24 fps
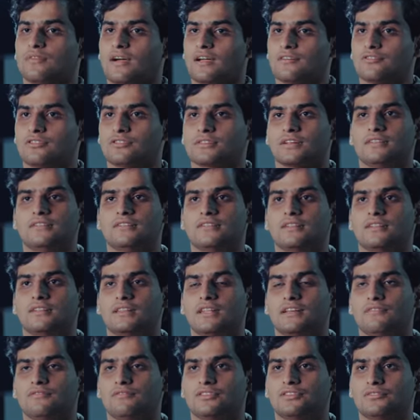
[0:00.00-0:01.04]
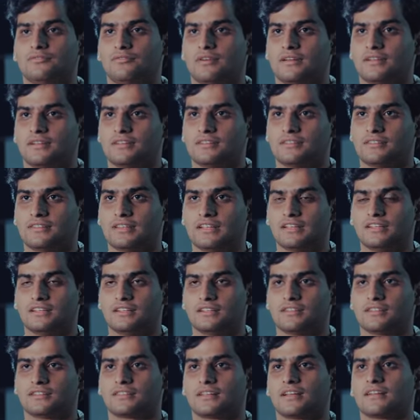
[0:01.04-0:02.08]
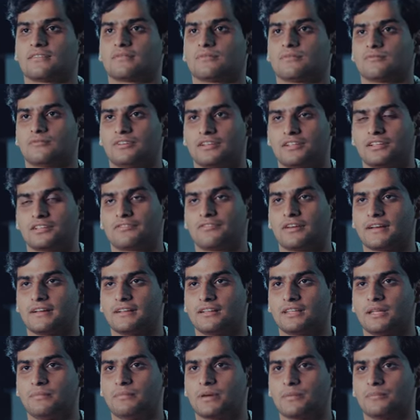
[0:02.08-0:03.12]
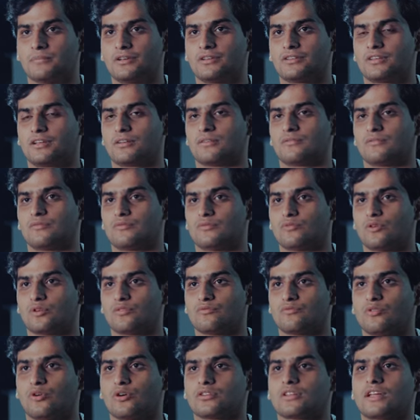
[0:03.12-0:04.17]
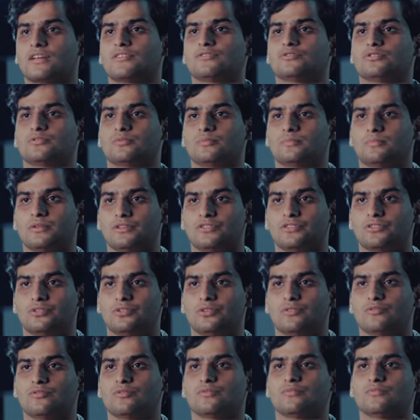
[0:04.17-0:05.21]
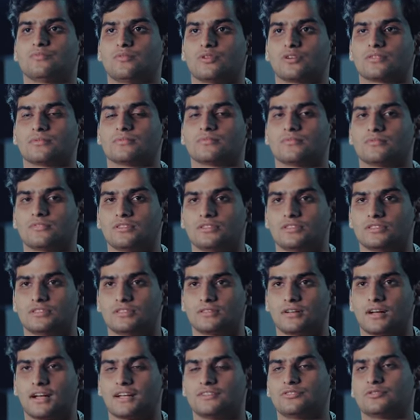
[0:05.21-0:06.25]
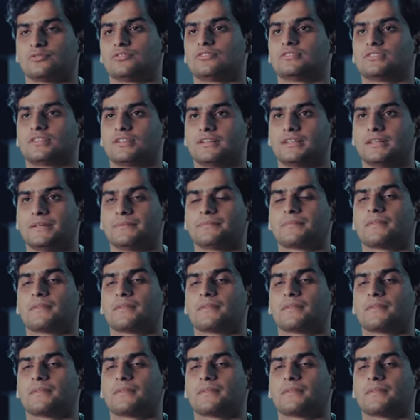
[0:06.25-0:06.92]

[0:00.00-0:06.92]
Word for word: I was consulting with various seniors and various faculty members and on what I should pursue, what uh, I should study.